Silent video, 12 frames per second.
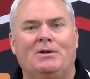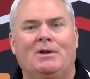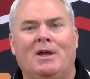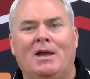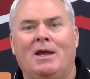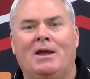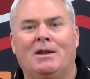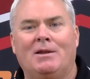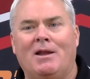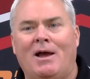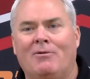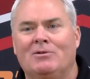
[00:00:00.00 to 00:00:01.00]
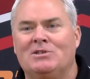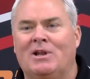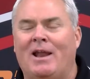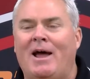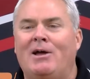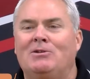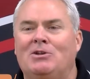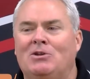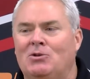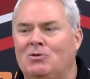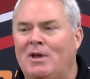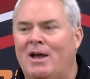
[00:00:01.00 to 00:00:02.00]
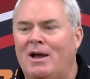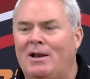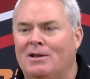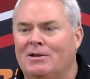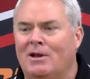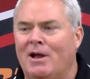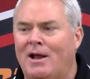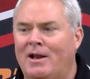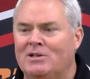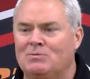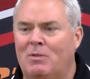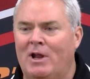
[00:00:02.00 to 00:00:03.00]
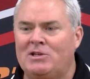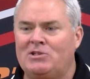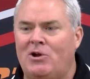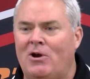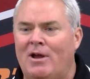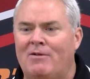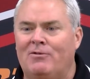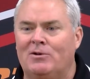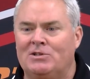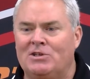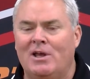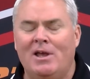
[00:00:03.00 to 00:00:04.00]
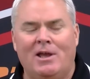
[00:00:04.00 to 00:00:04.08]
and I was allowed to do that, and God has blessed our efforts.